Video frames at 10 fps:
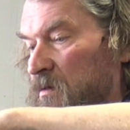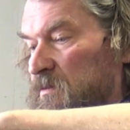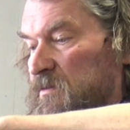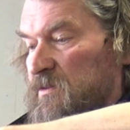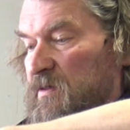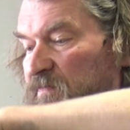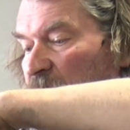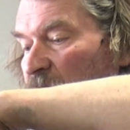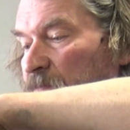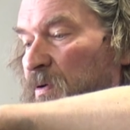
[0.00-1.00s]
So you've got
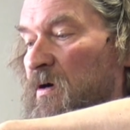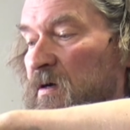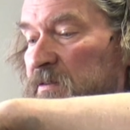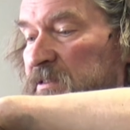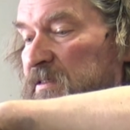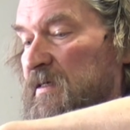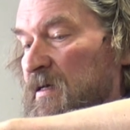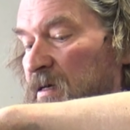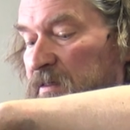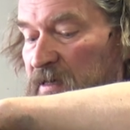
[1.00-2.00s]
all the parts.
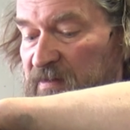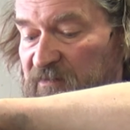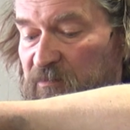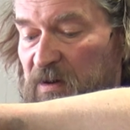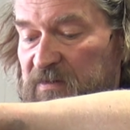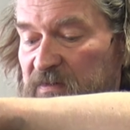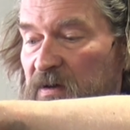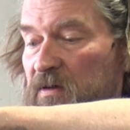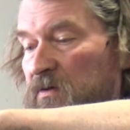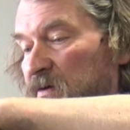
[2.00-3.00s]
You either have to buy a new
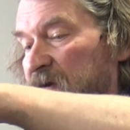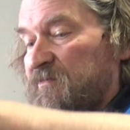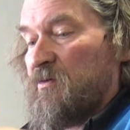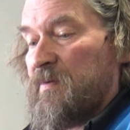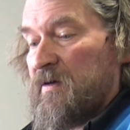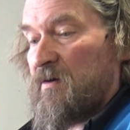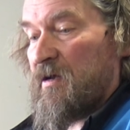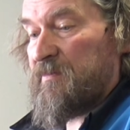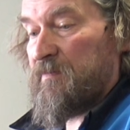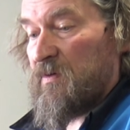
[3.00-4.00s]
knuckle or you have to go buy
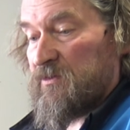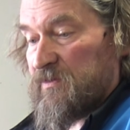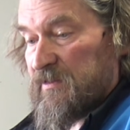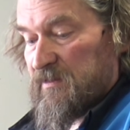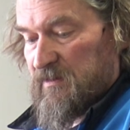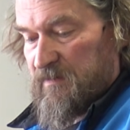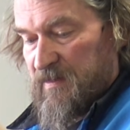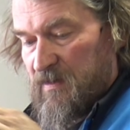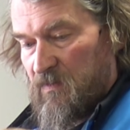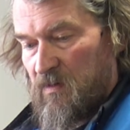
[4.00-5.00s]
crappy ball joints to
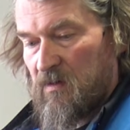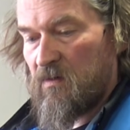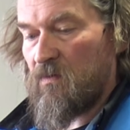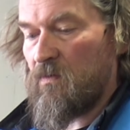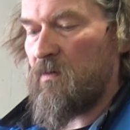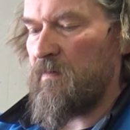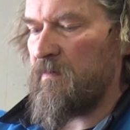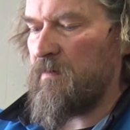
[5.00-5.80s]
make it work. Or,